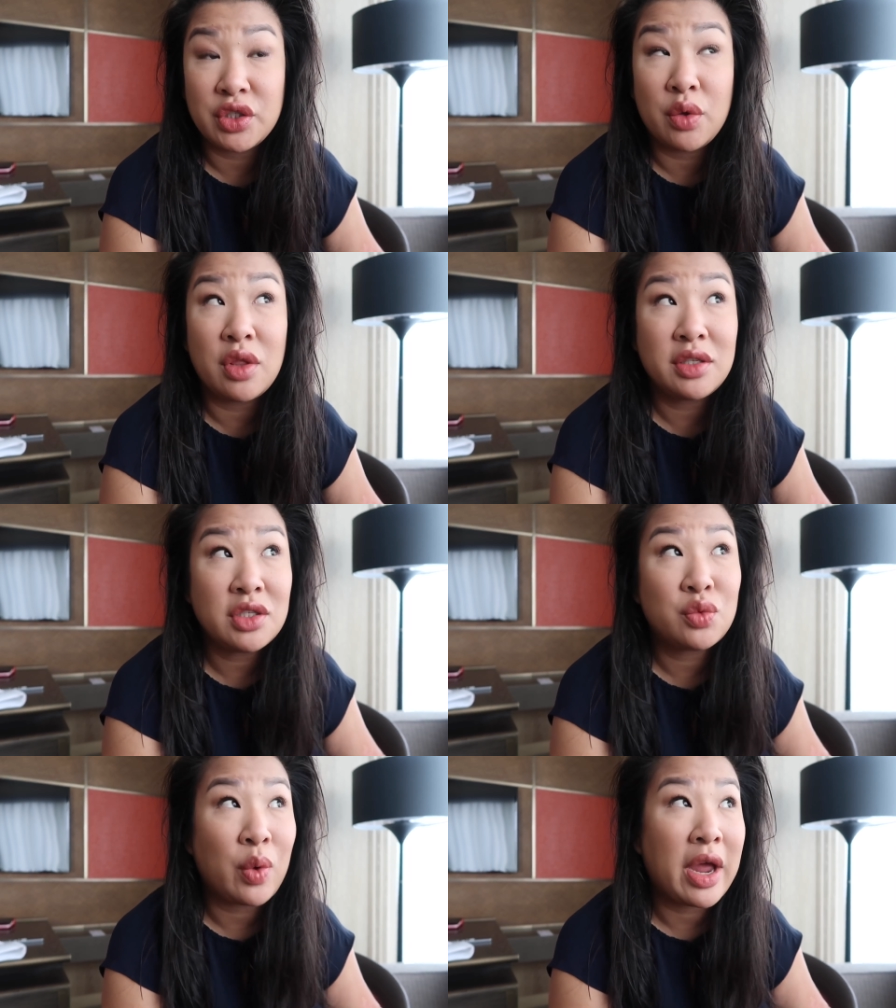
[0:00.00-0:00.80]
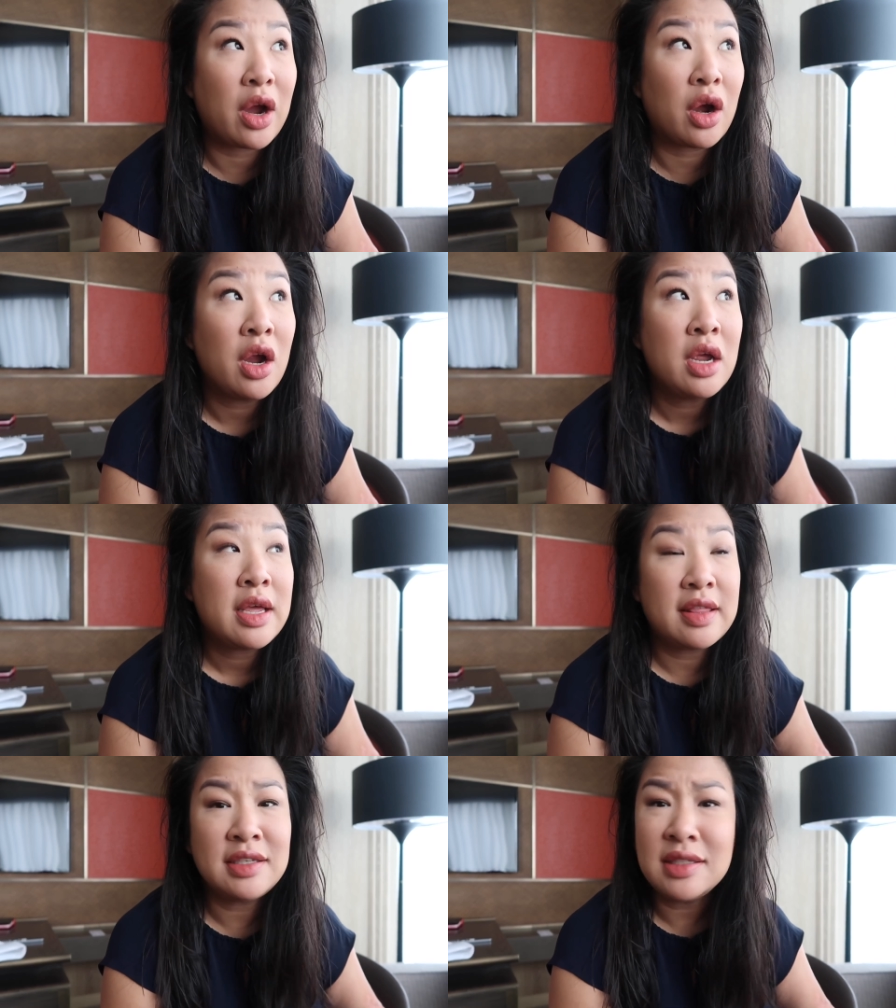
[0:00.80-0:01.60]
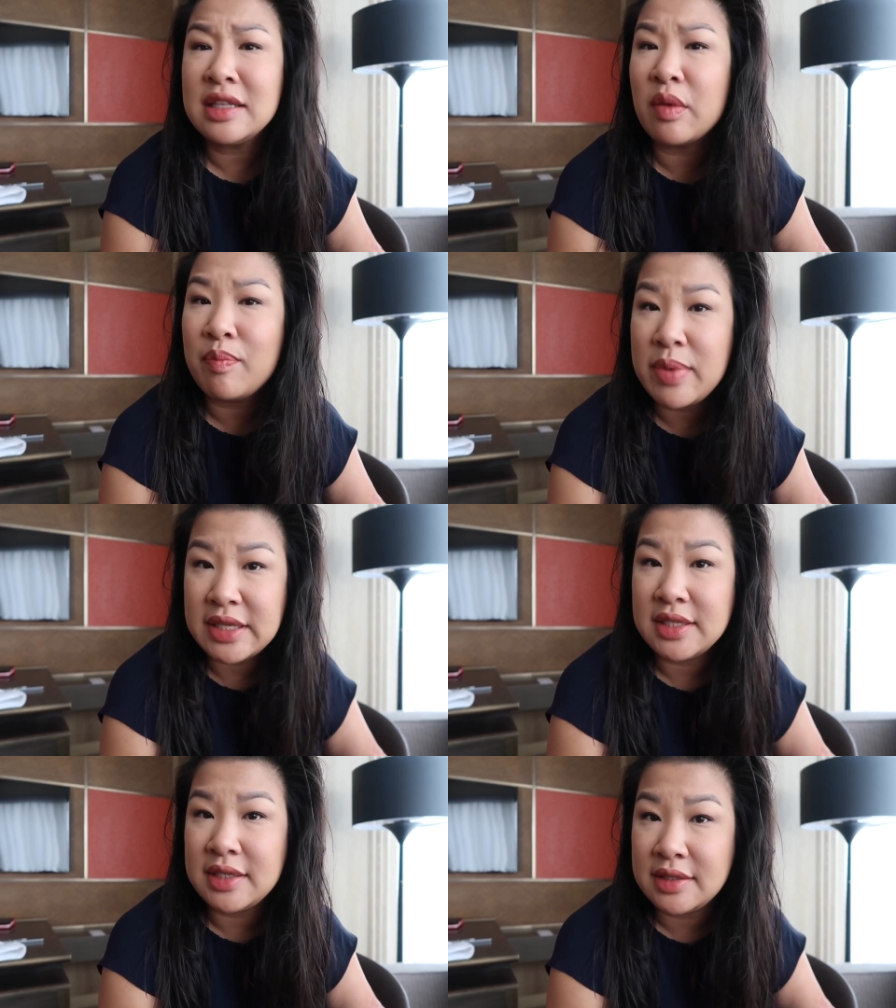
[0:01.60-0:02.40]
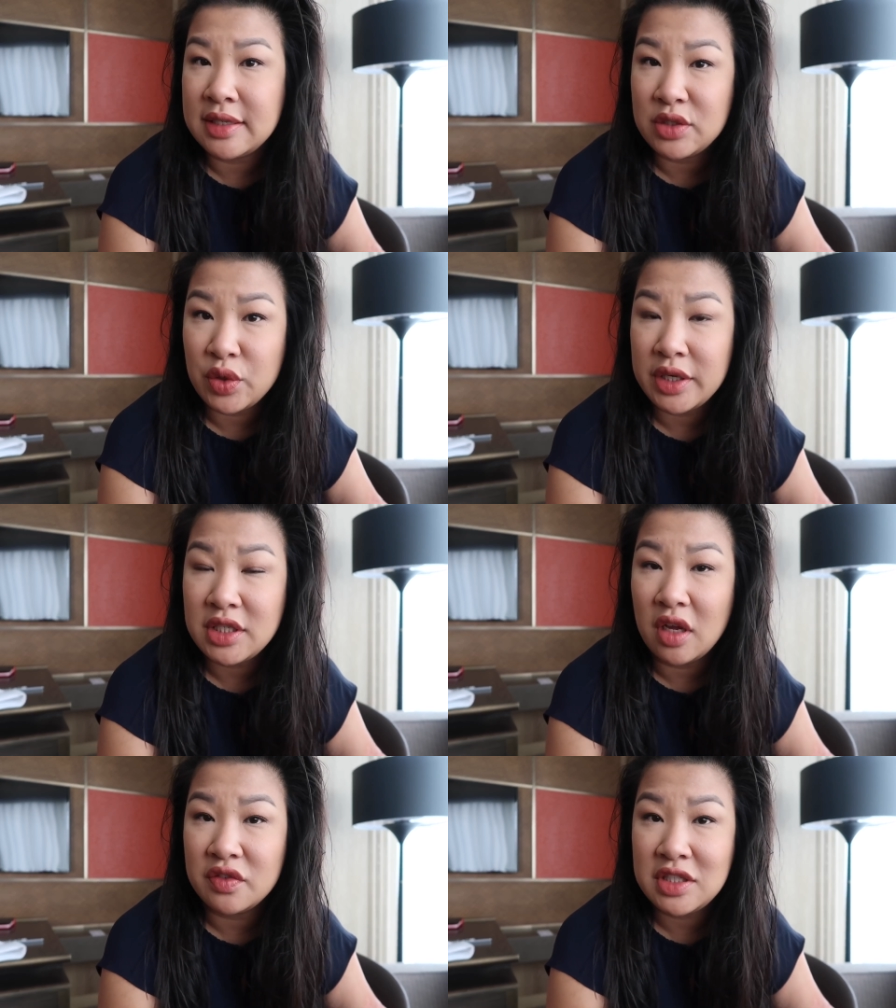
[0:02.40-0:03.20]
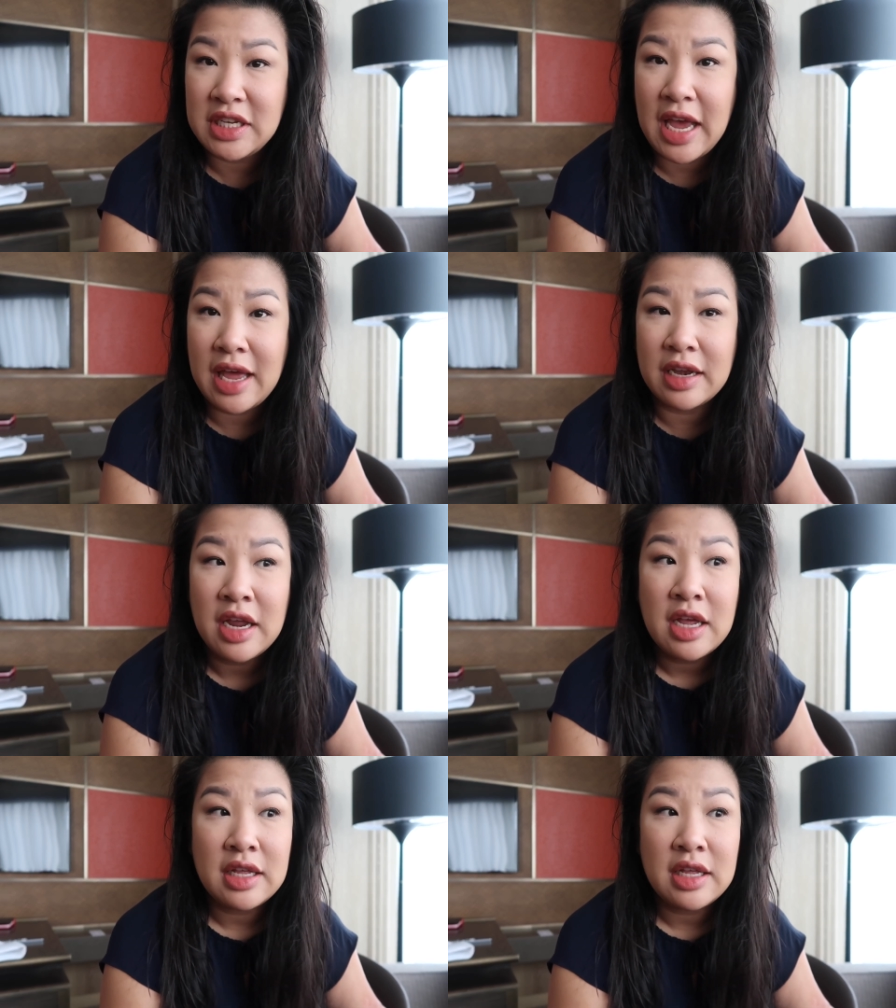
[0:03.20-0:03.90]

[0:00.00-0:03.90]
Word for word: So this is where, this is like the business district of Xi'an.